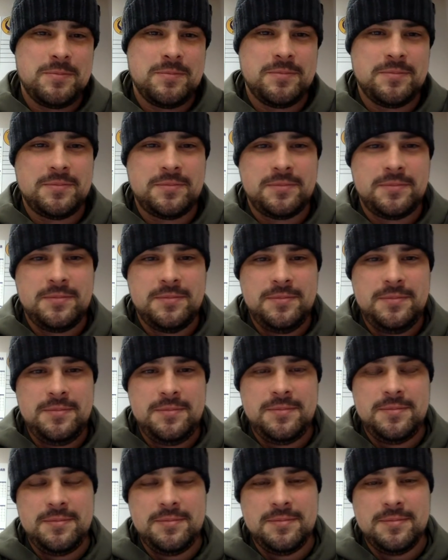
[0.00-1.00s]

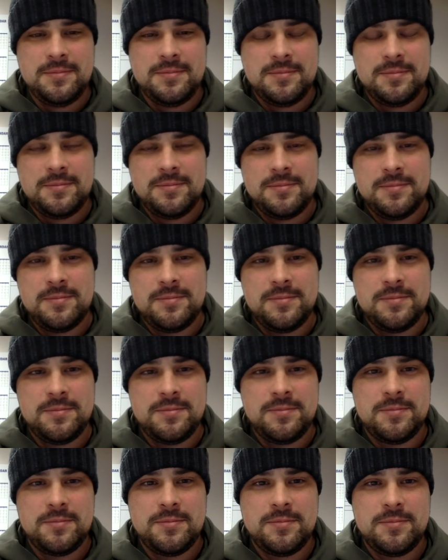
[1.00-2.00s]

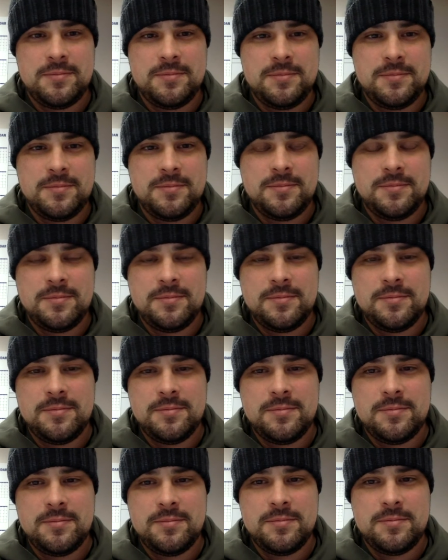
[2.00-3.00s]

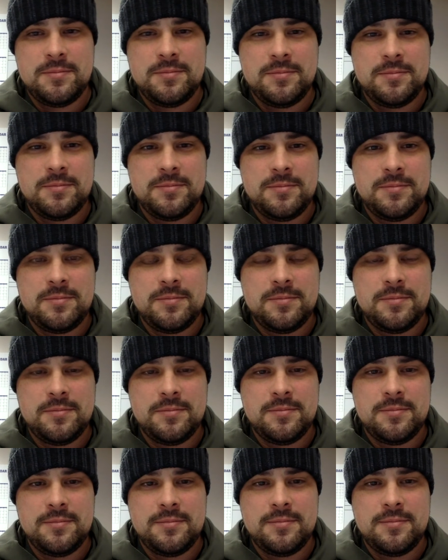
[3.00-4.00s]

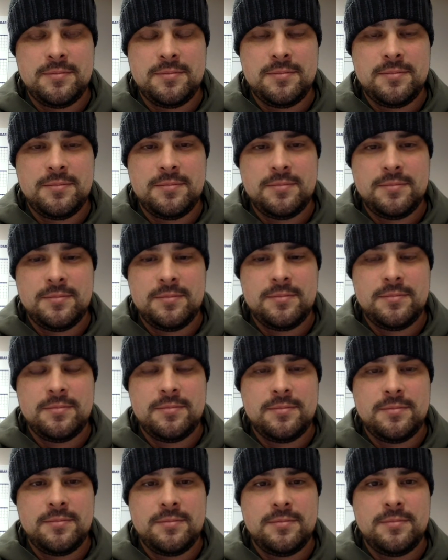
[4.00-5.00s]

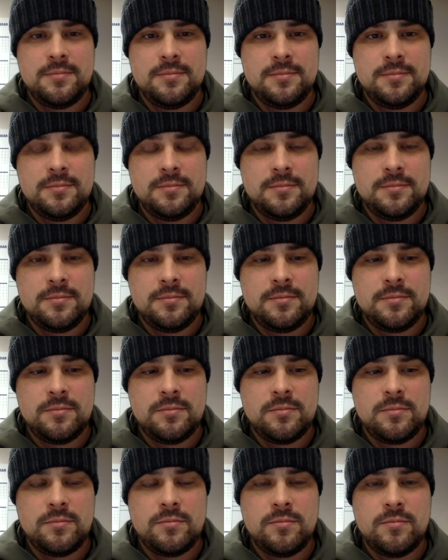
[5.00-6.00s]

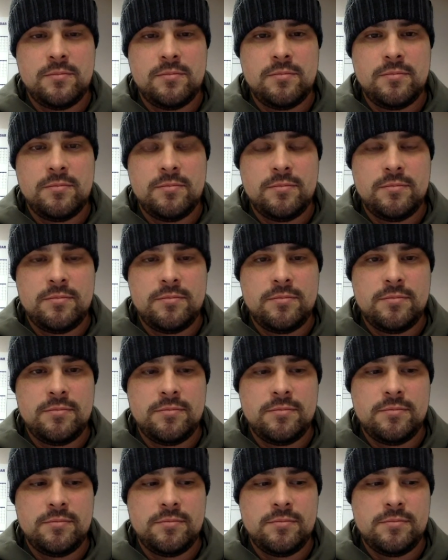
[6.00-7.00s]

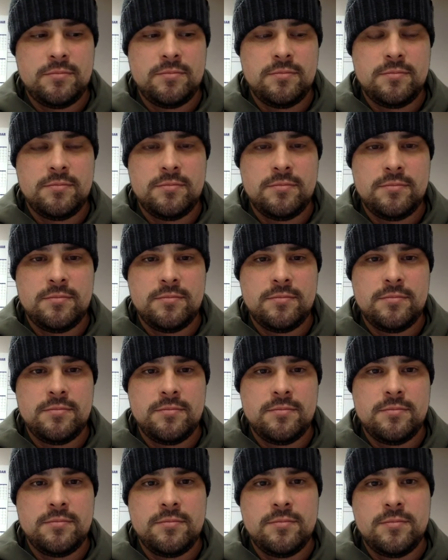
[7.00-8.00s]
(not speaking)